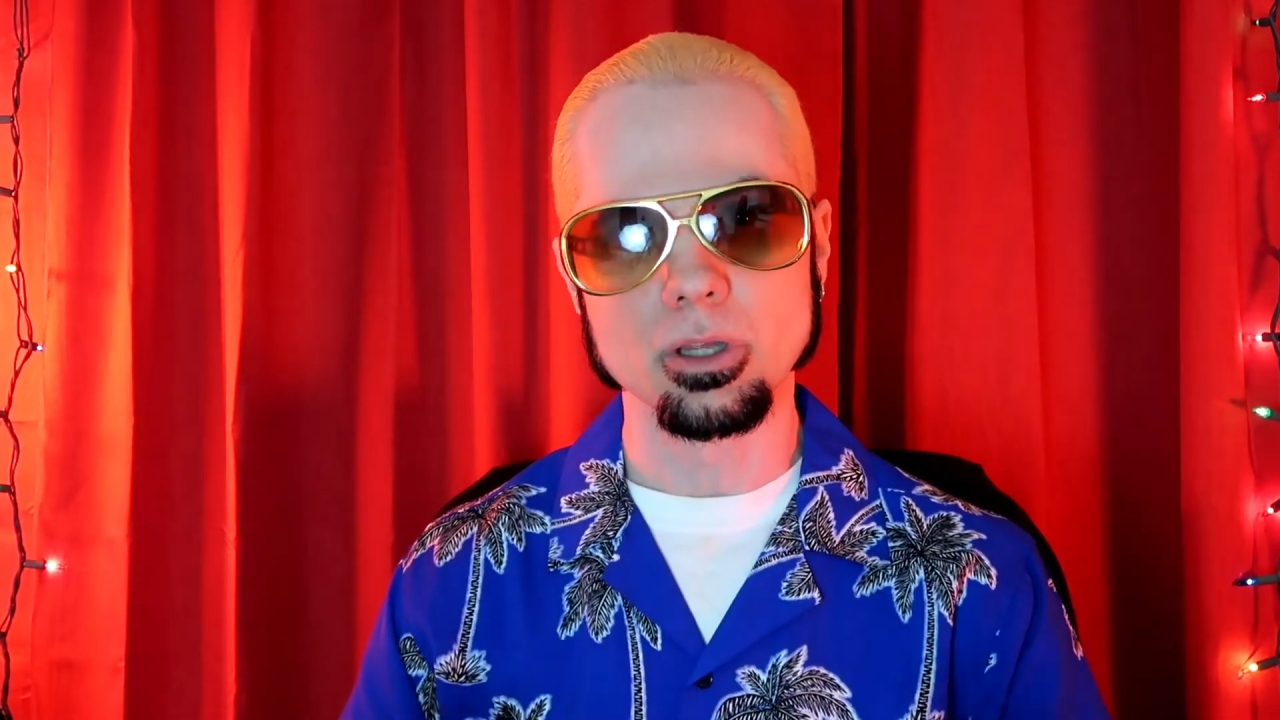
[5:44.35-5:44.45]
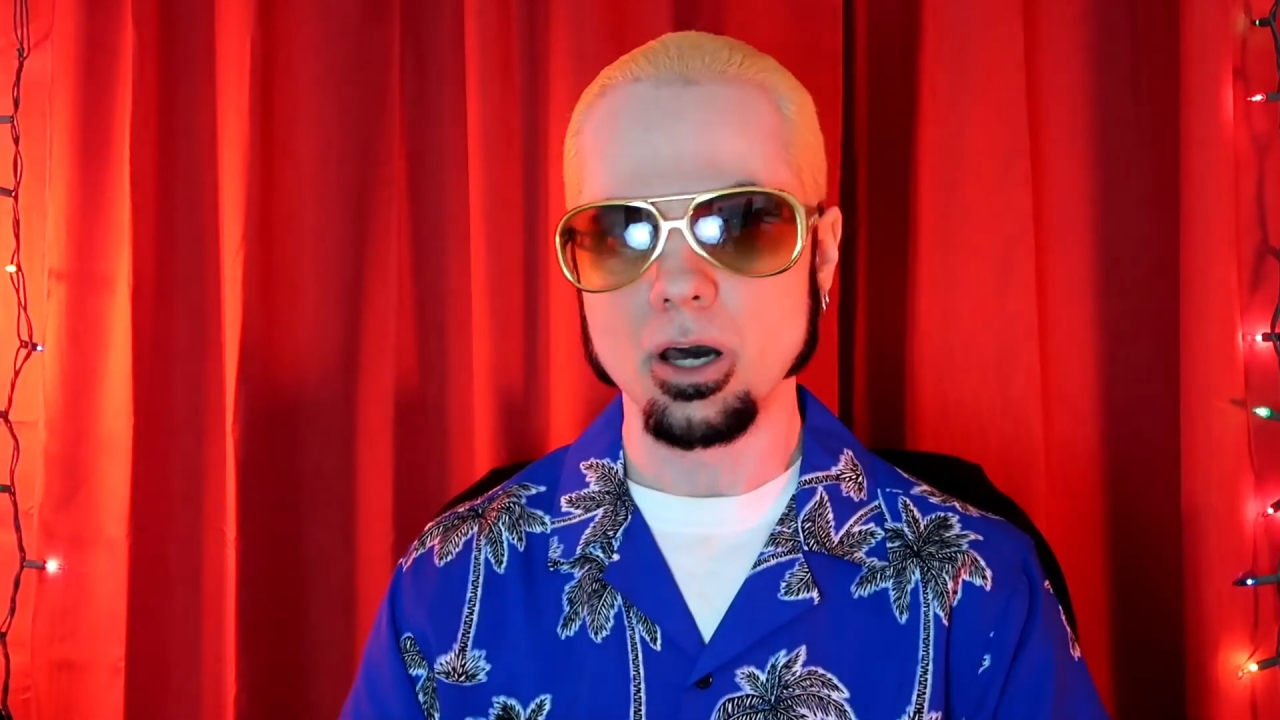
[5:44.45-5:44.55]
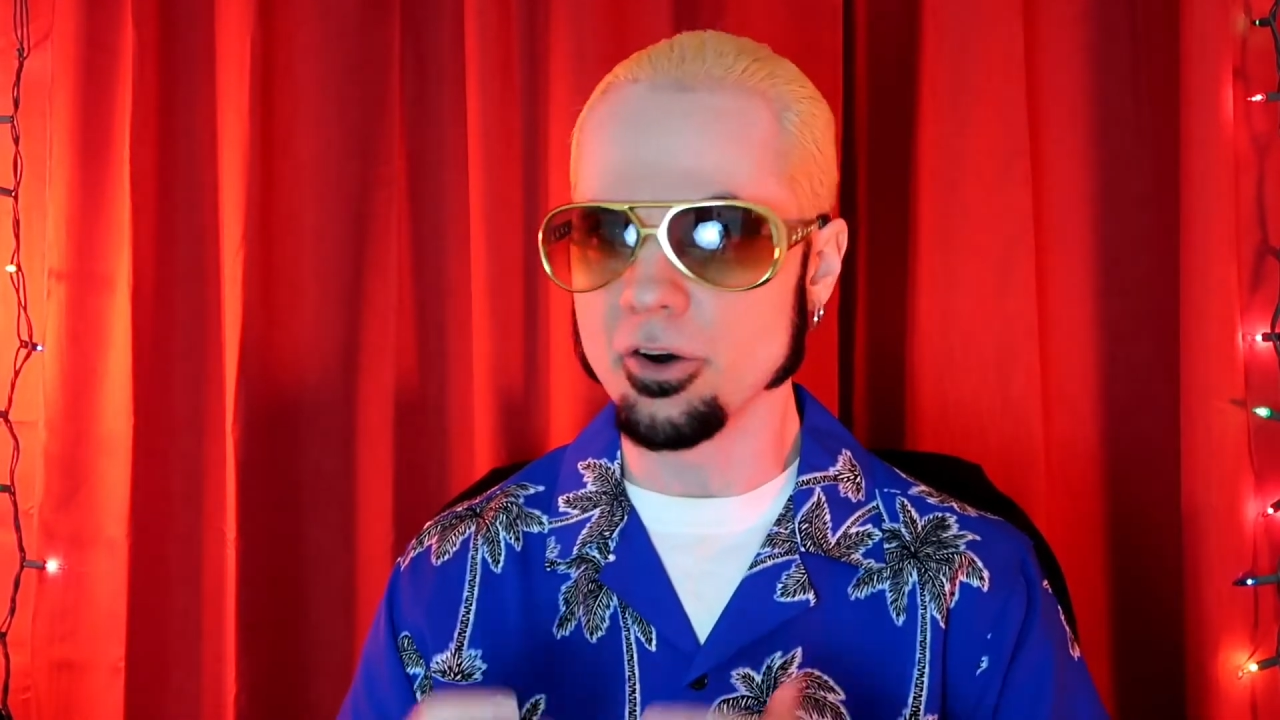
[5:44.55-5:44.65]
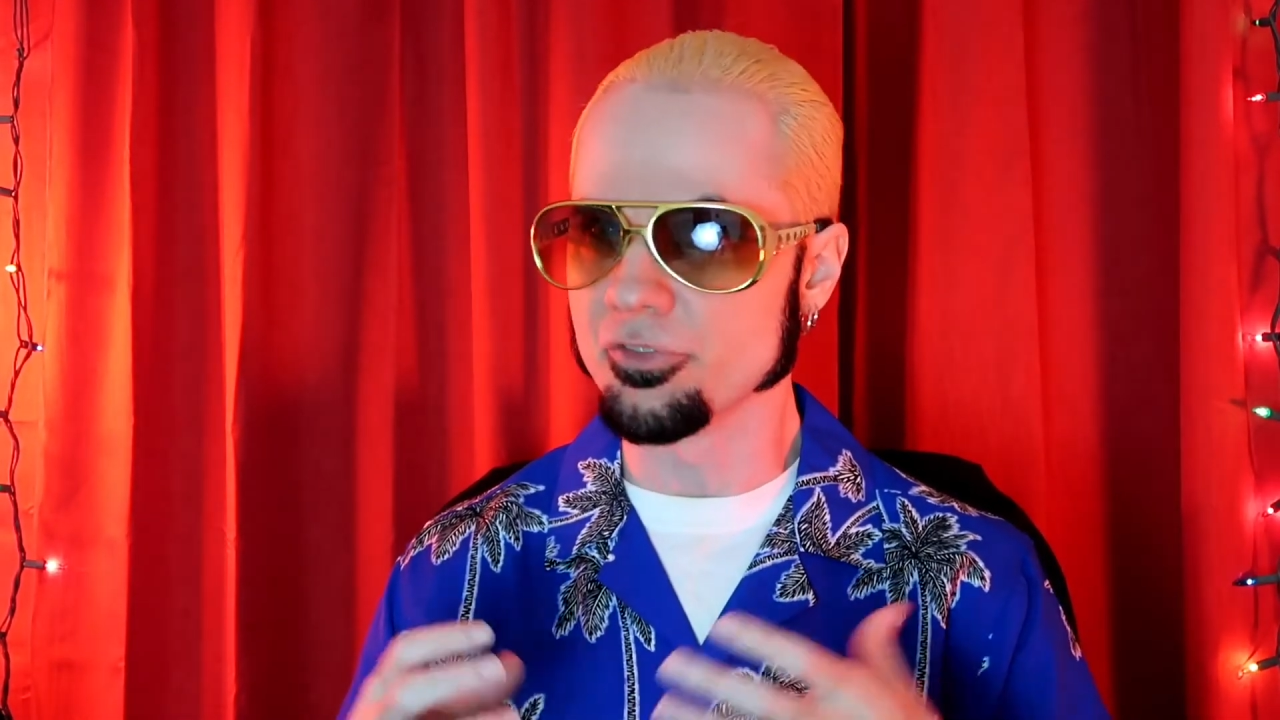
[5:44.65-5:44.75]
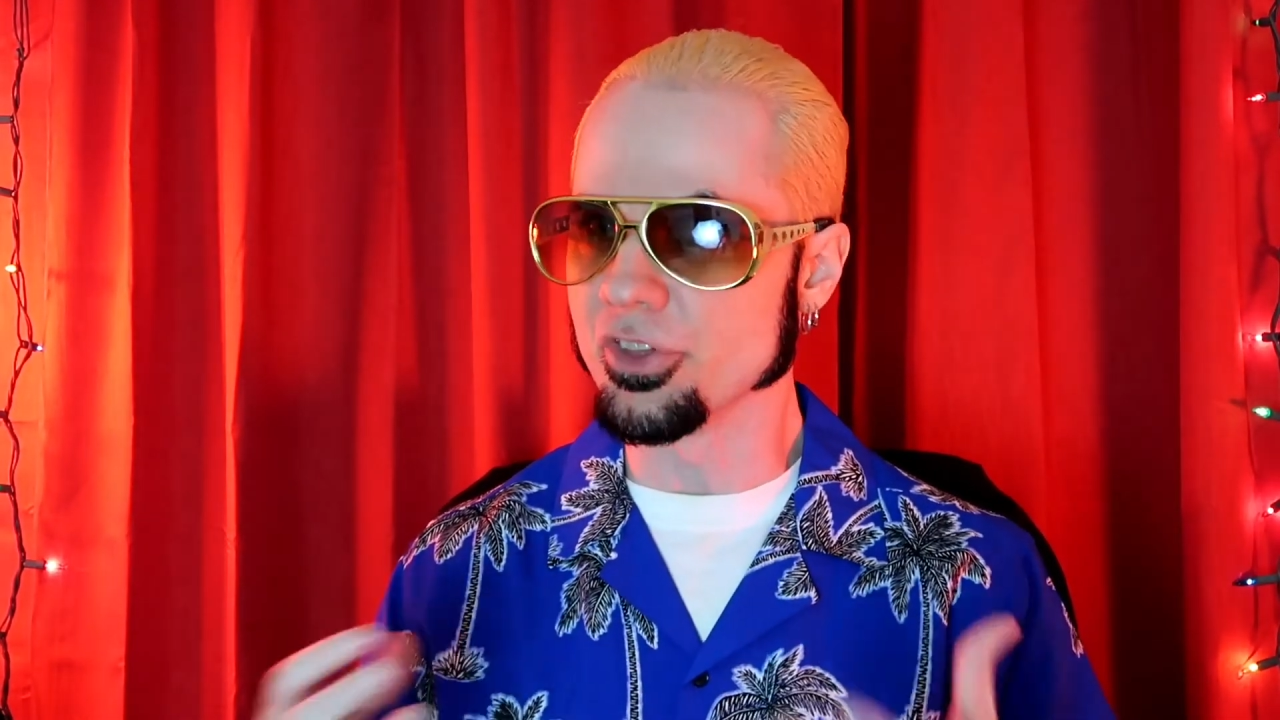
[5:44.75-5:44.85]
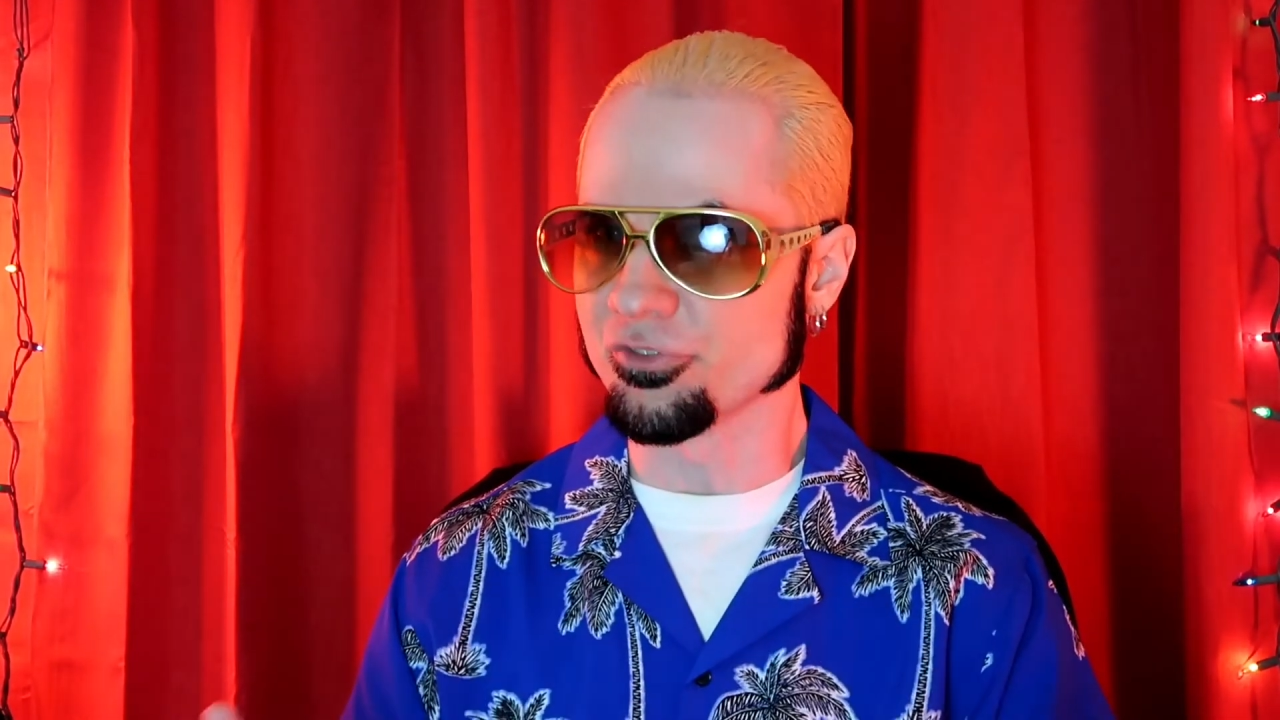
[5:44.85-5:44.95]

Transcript: of the